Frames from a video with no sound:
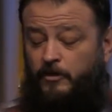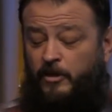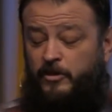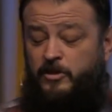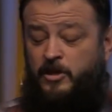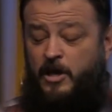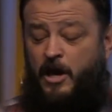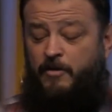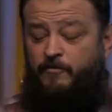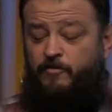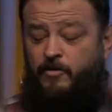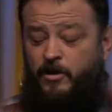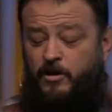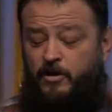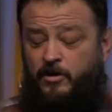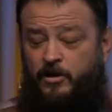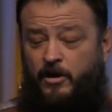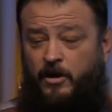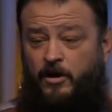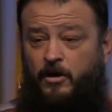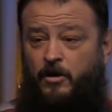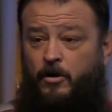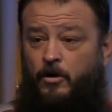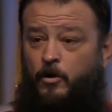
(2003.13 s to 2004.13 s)
You ever
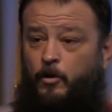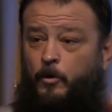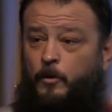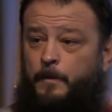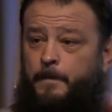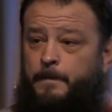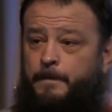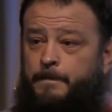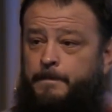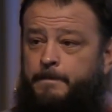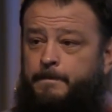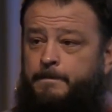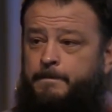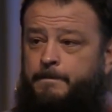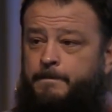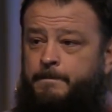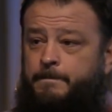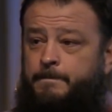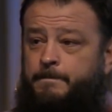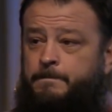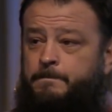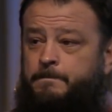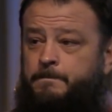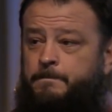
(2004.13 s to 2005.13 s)
go
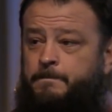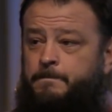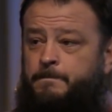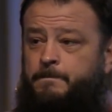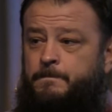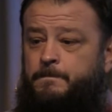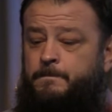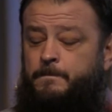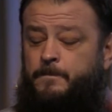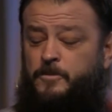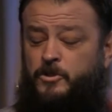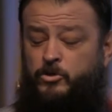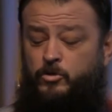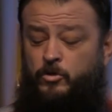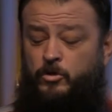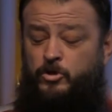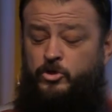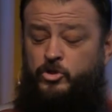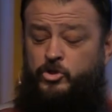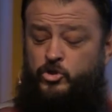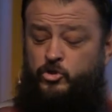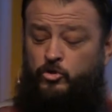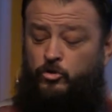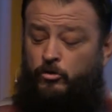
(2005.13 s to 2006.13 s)
to a
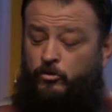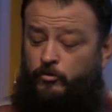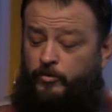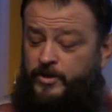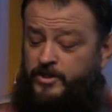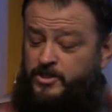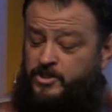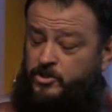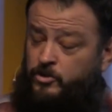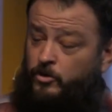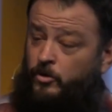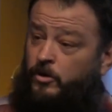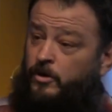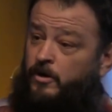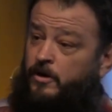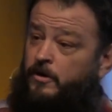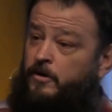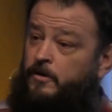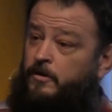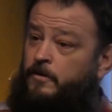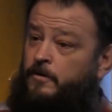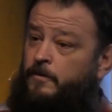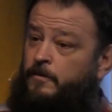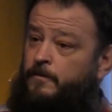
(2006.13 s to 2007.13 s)
jewelry
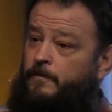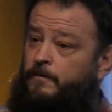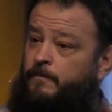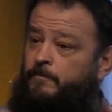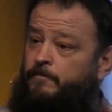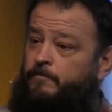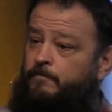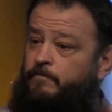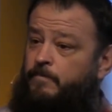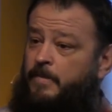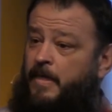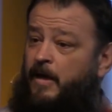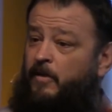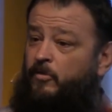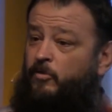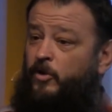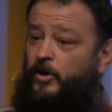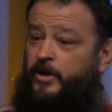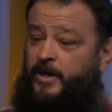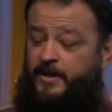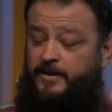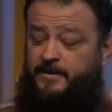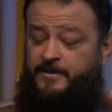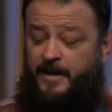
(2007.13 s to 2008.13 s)
store and
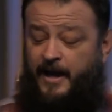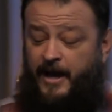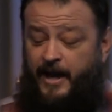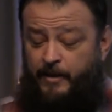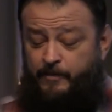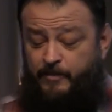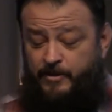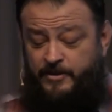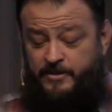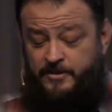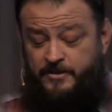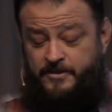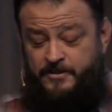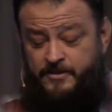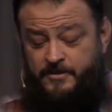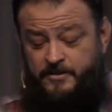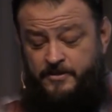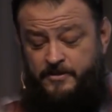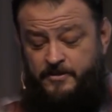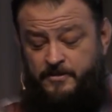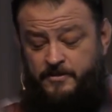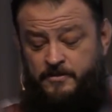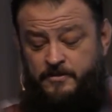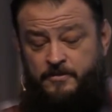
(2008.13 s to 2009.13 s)
look at diamonds?
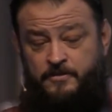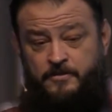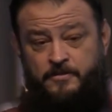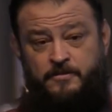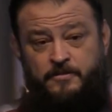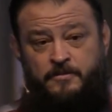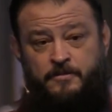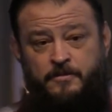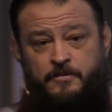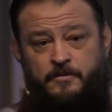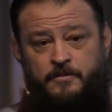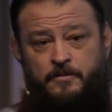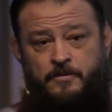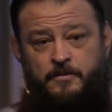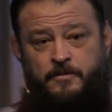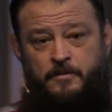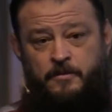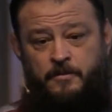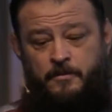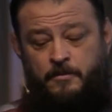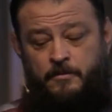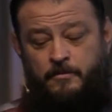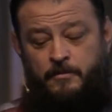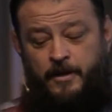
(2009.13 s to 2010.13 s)

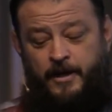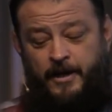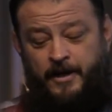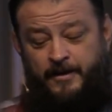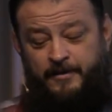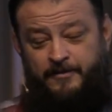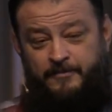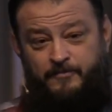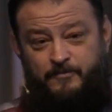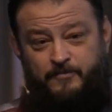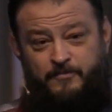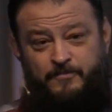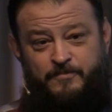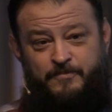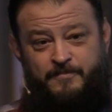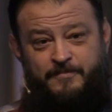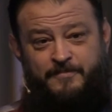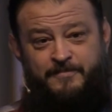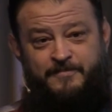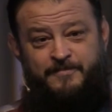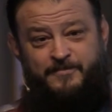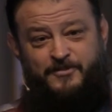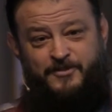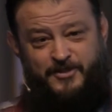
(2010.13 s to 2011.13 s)
Right?
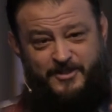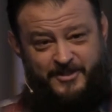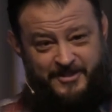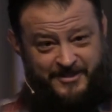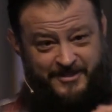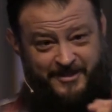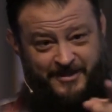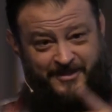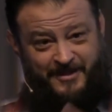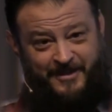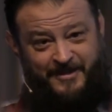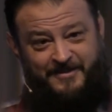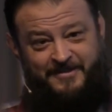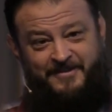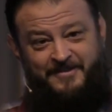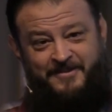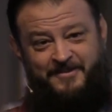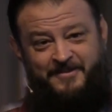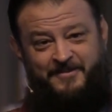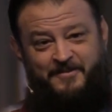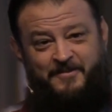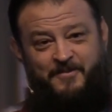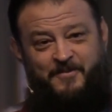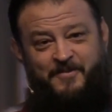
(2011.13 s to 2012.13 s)
Said, yeah.
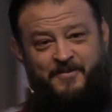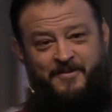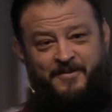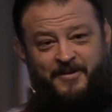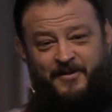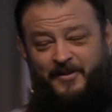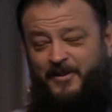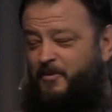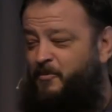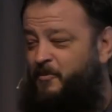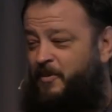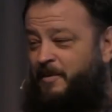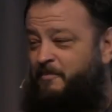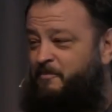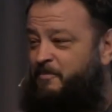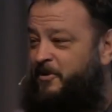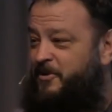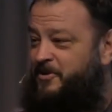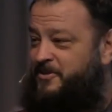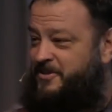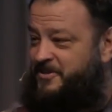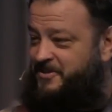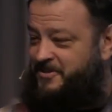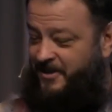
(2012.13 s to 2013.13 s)
Only one
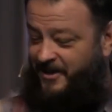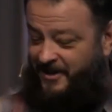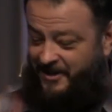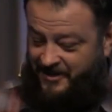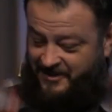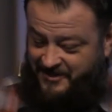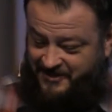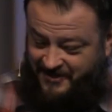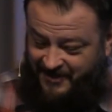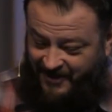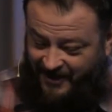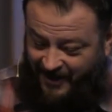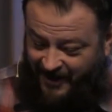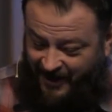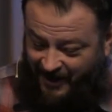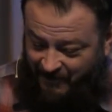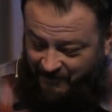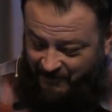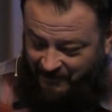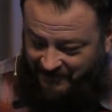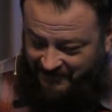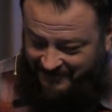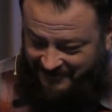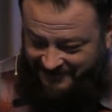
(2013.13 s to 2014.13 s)
person's honest.
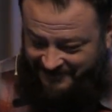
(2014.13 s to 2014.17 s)
Um,